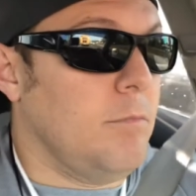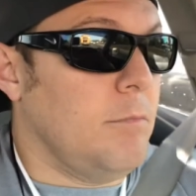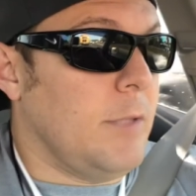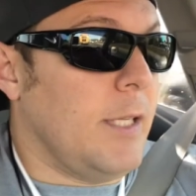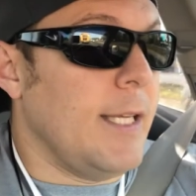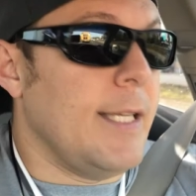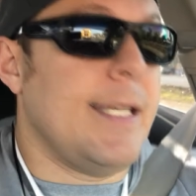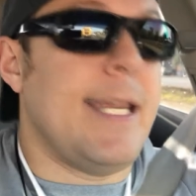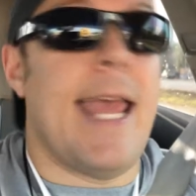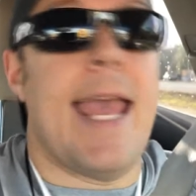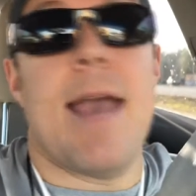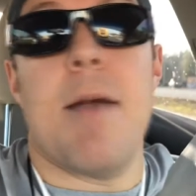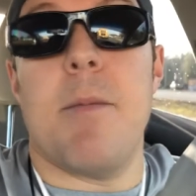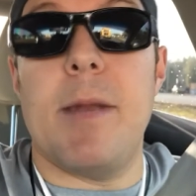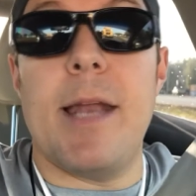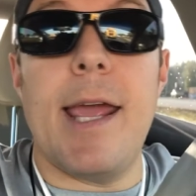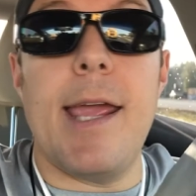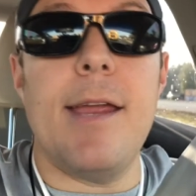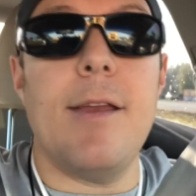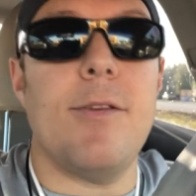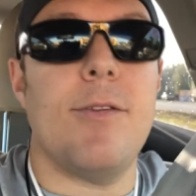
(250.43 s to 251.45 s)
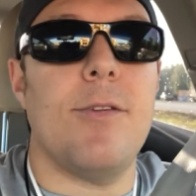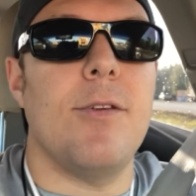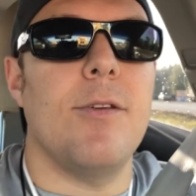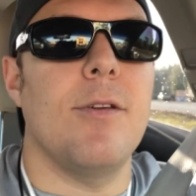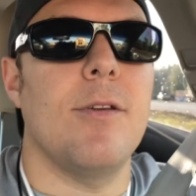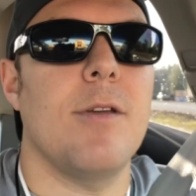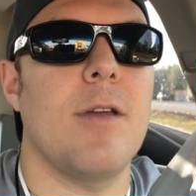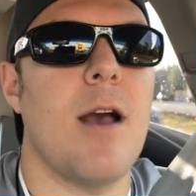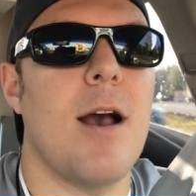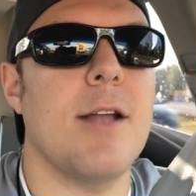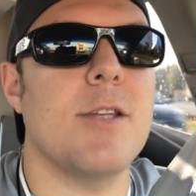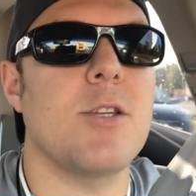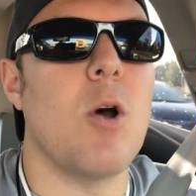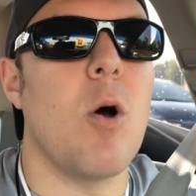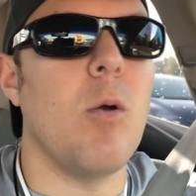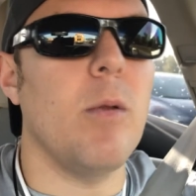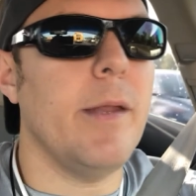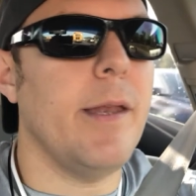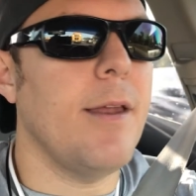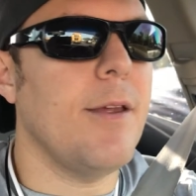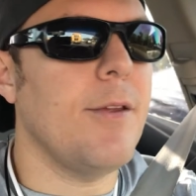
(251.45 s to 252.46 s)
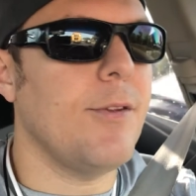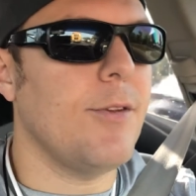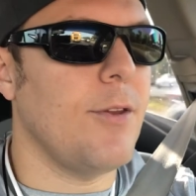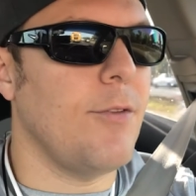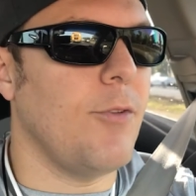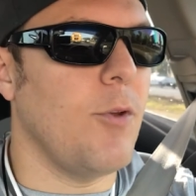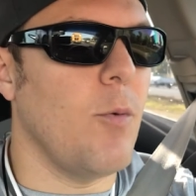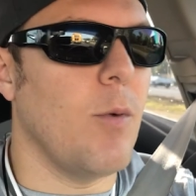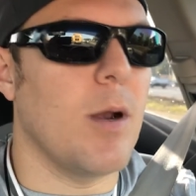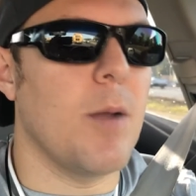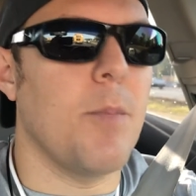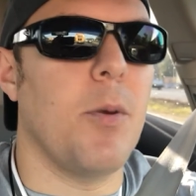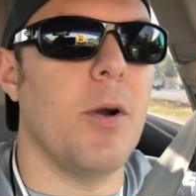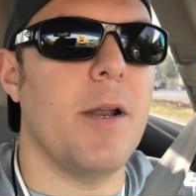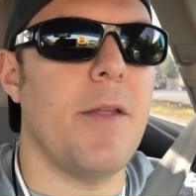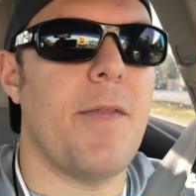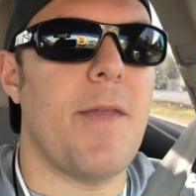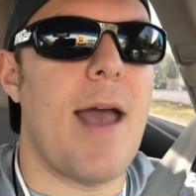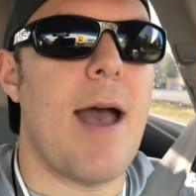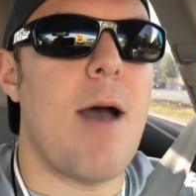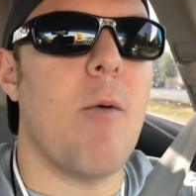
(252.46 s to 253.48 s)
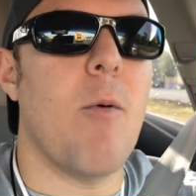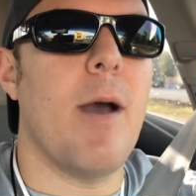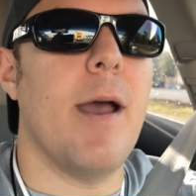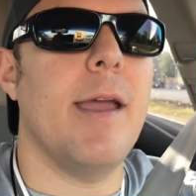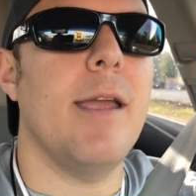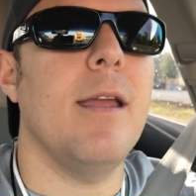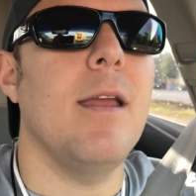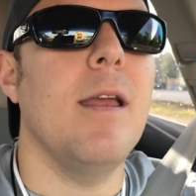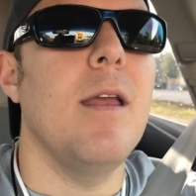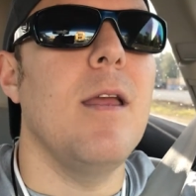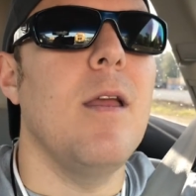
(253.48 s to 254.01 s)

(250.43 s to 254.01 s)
contaminate God's holiness, if you want to put it that way.